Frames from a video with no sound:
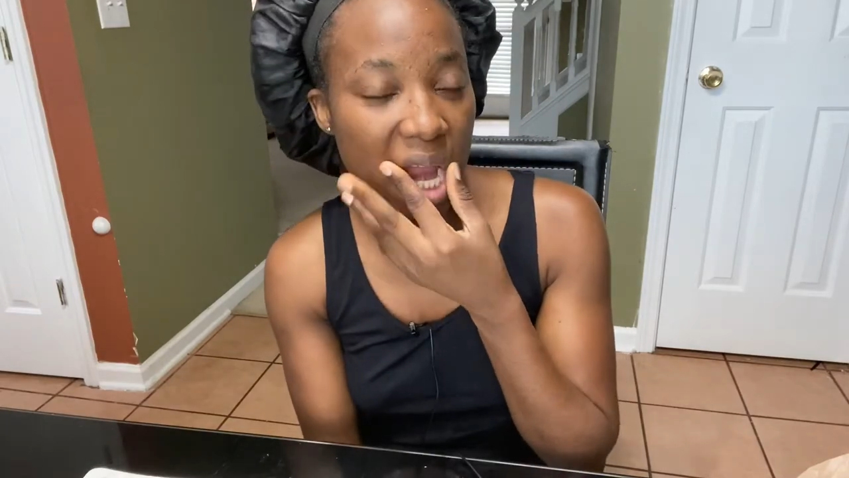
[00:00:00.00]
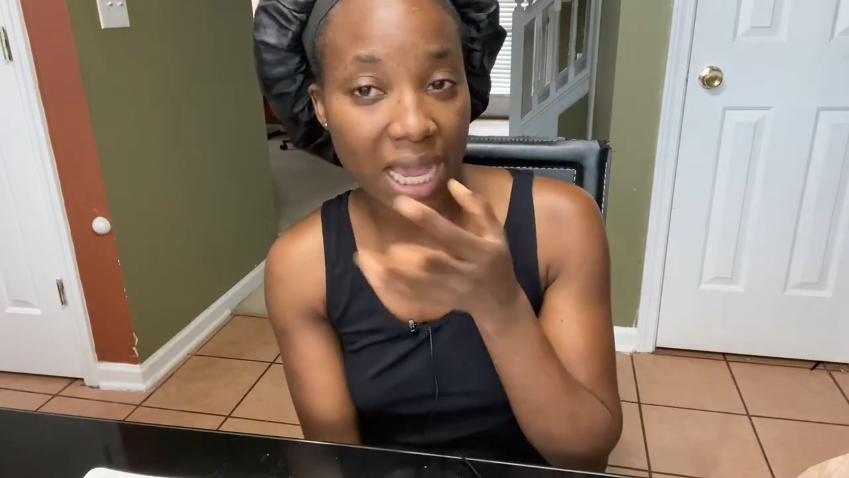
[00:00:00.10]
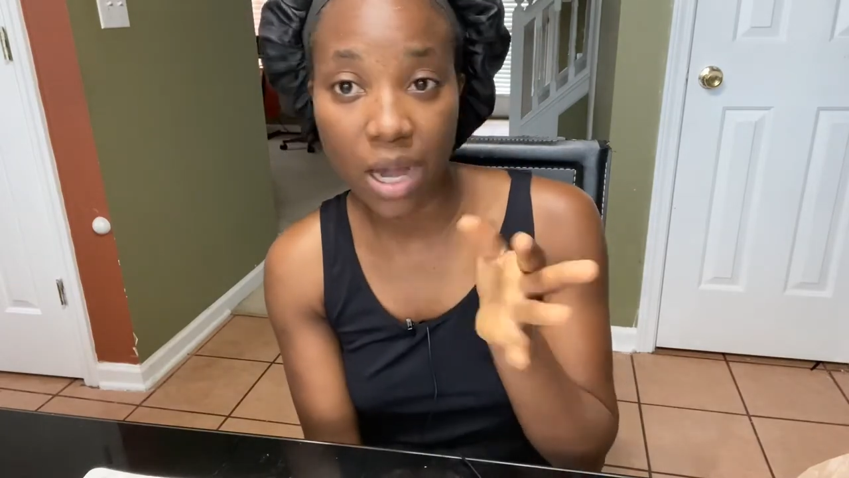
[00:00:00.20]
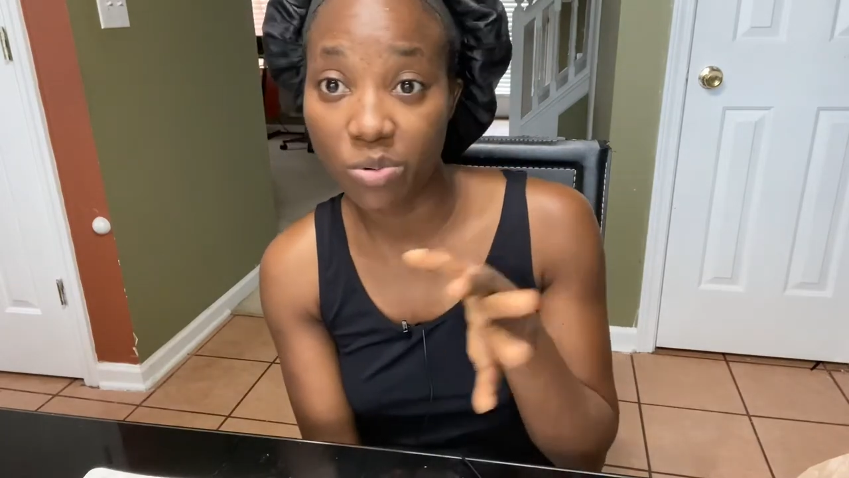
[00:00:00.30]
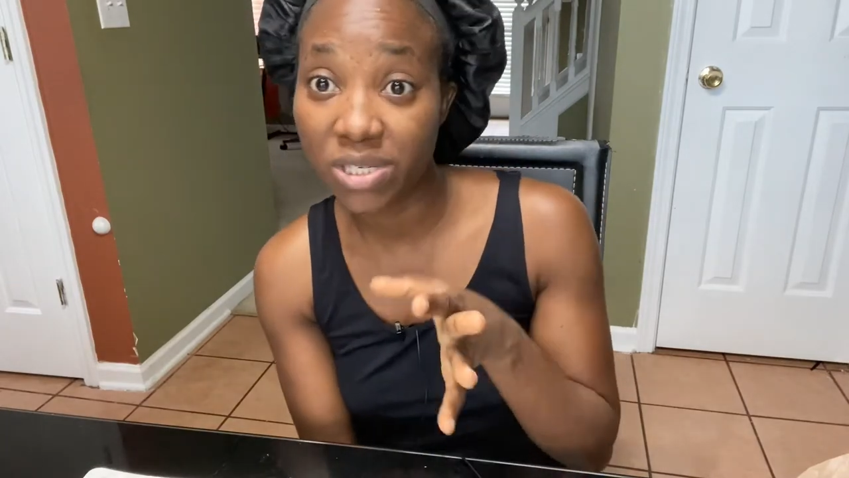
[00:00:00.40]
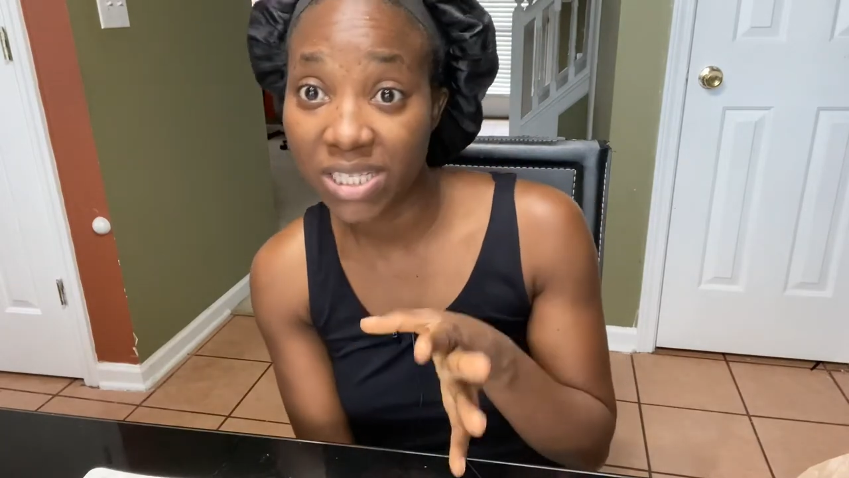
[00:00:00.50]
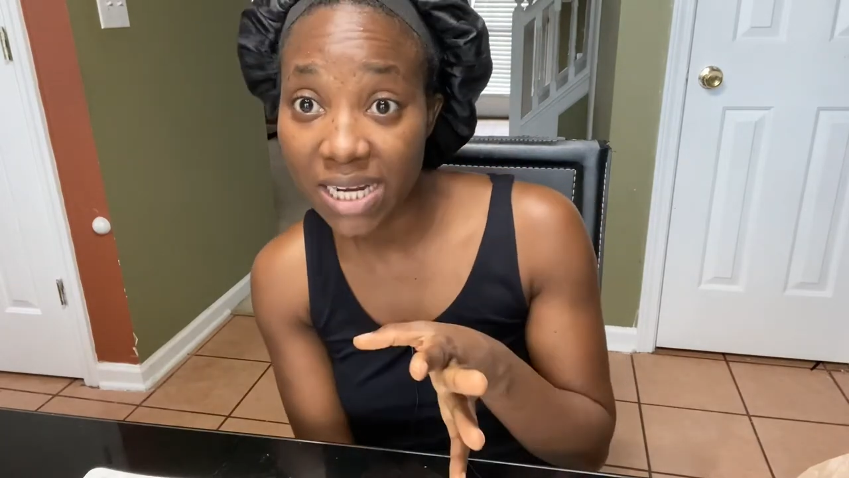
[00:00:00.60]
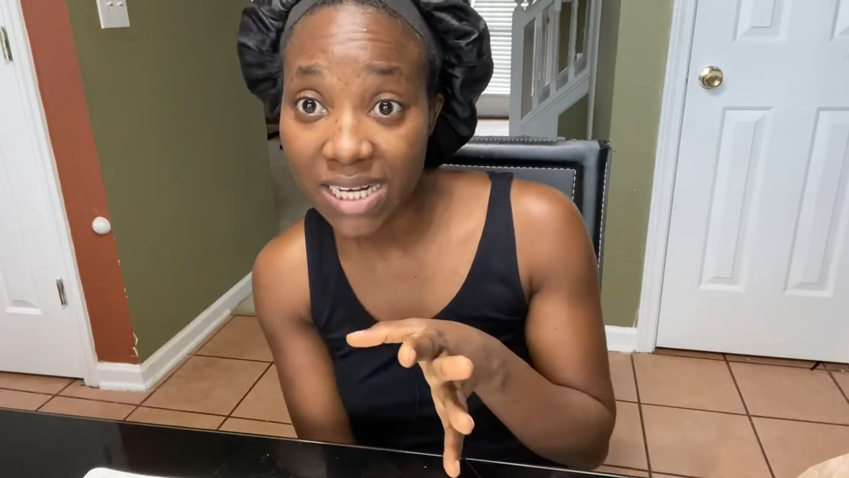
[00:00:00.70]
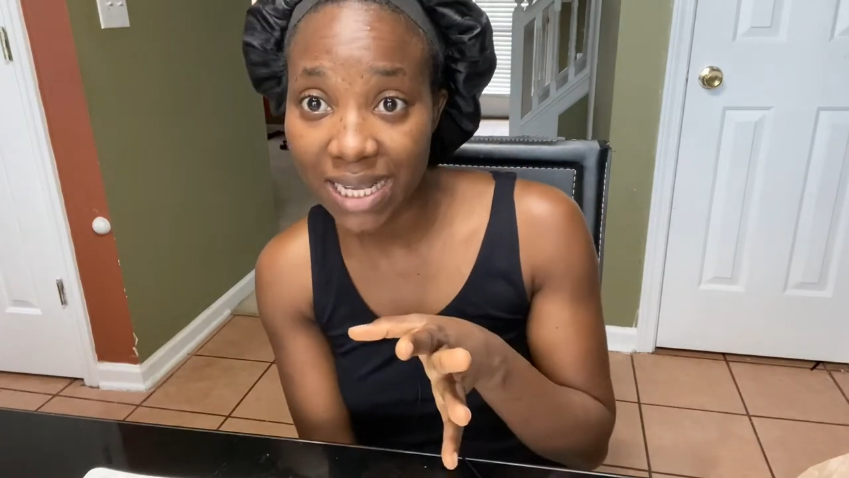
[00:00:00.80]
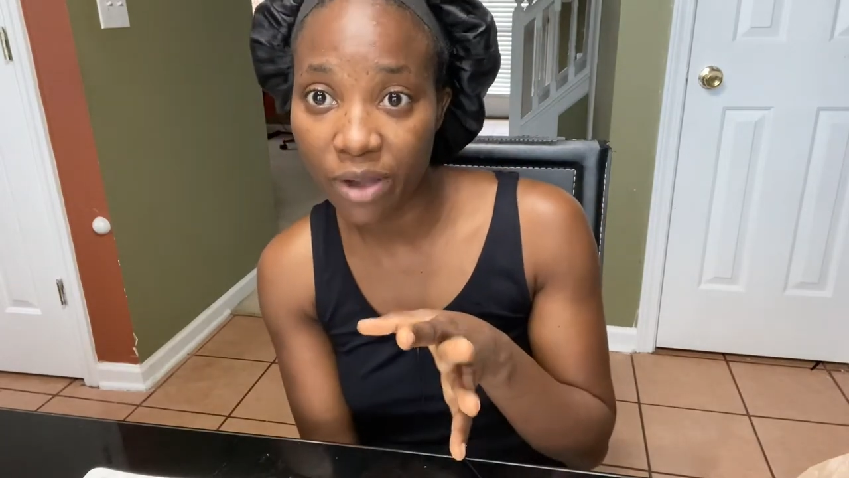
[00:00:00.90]
like I would
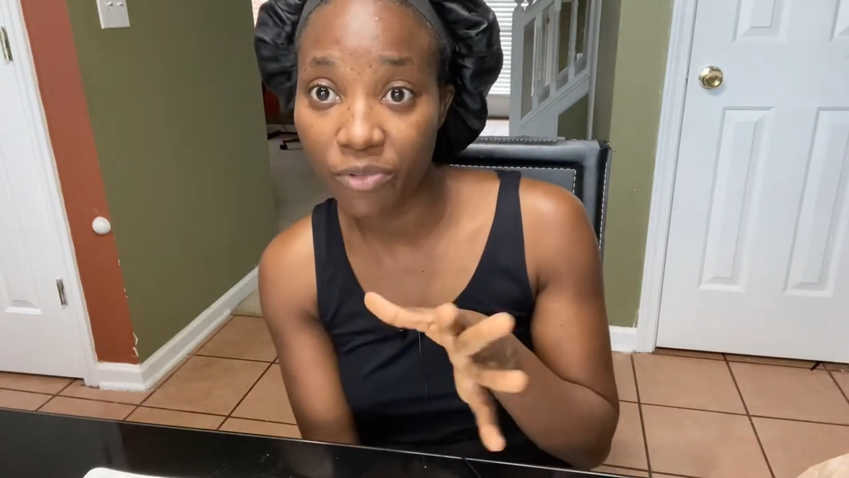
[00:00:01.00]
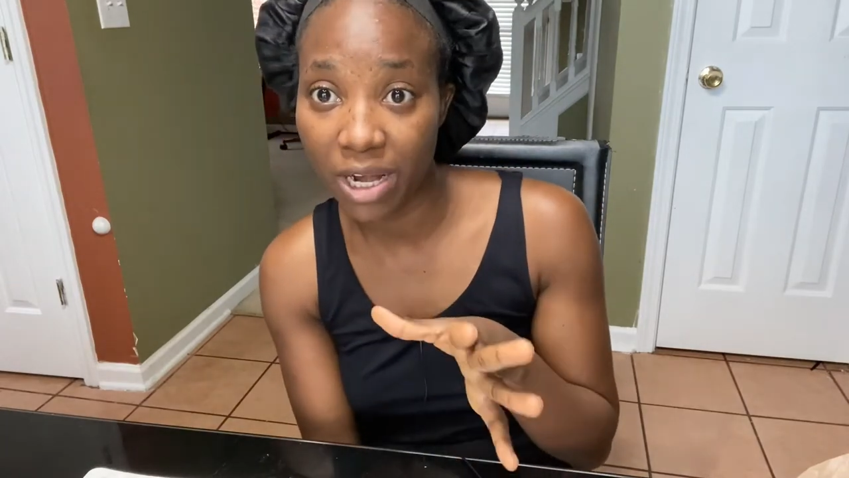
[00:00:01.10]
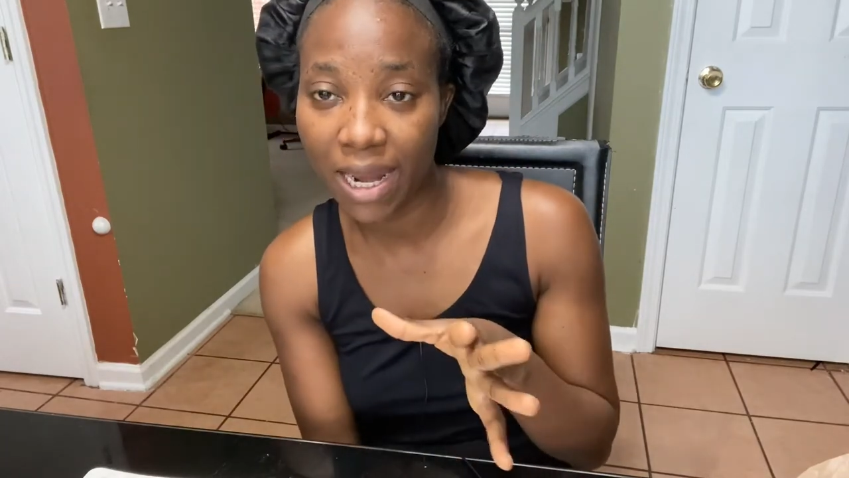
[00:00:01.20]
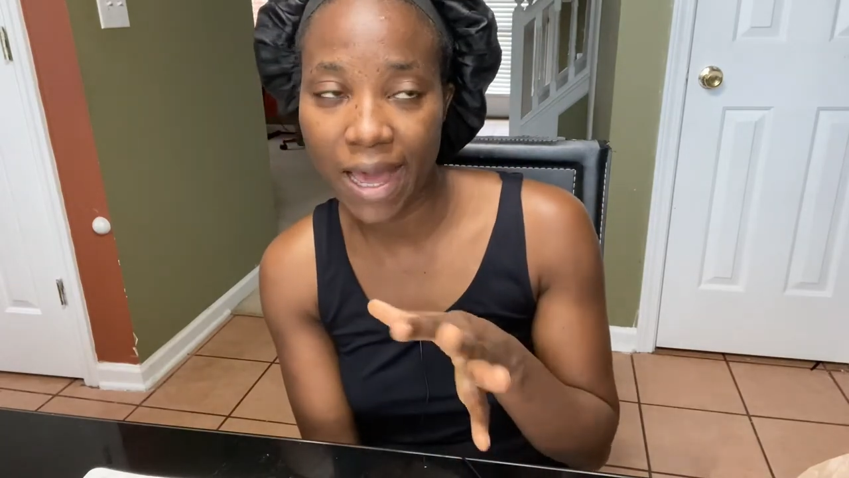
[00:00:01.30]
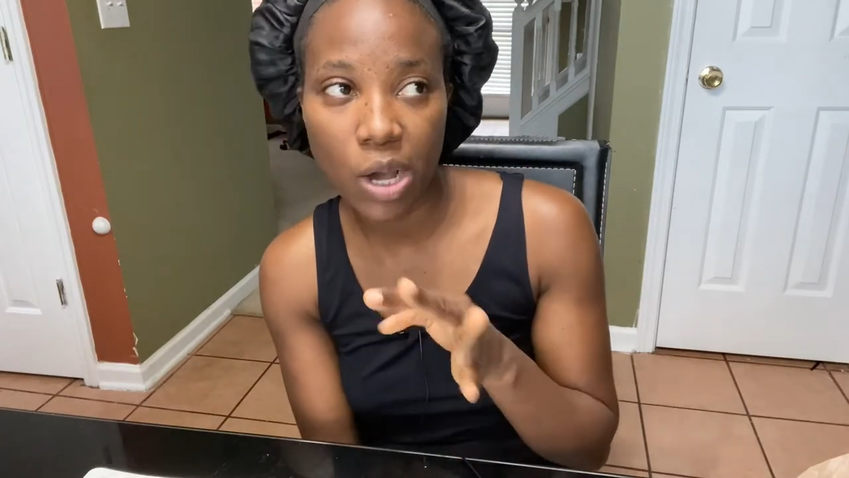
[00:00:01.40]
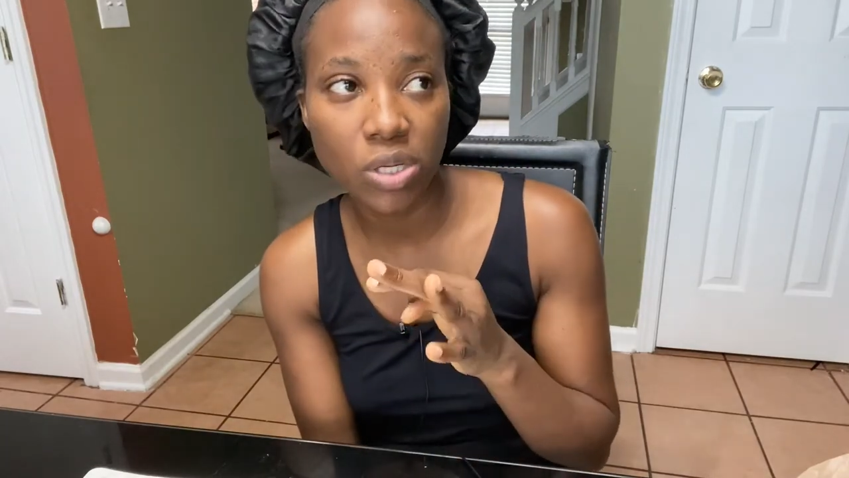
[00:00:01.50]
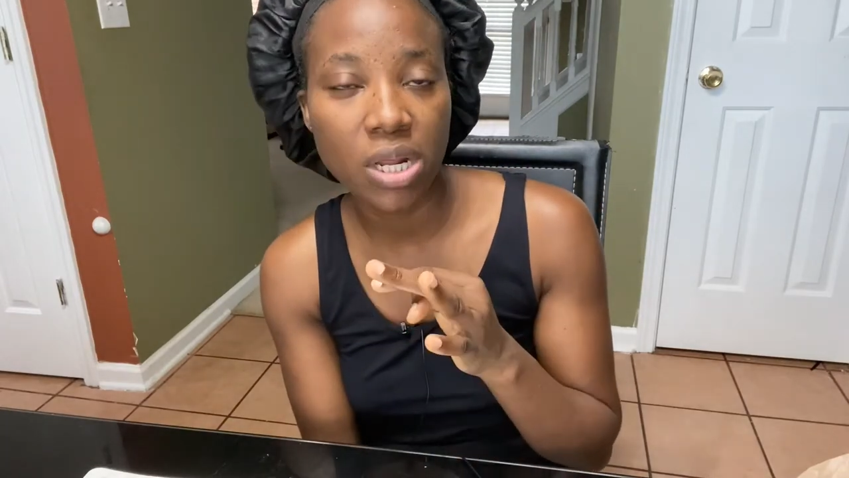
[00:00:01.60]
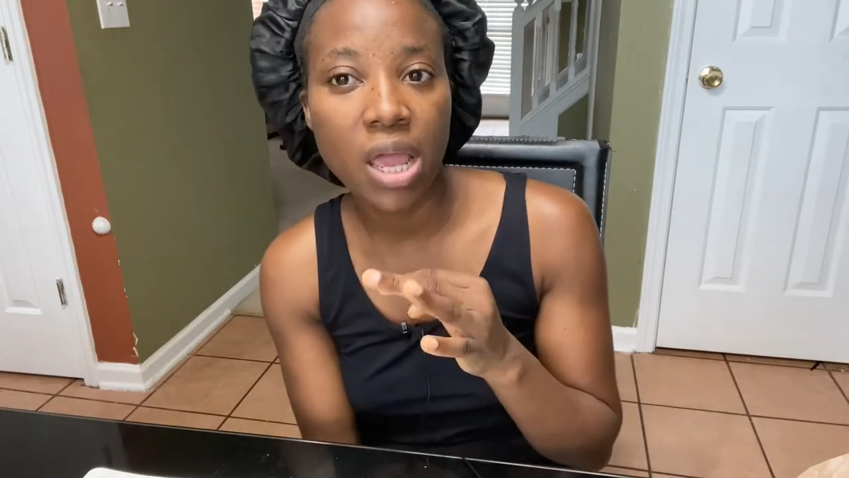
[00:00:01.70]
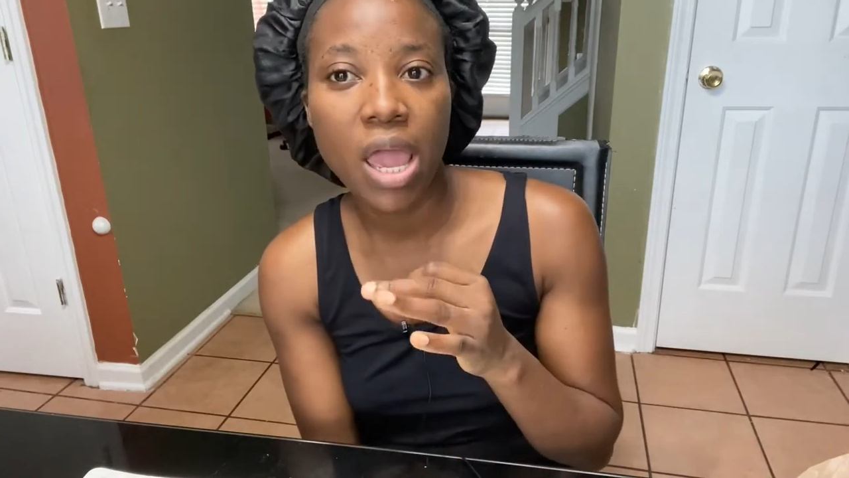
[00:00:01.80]
sneeze out really loud.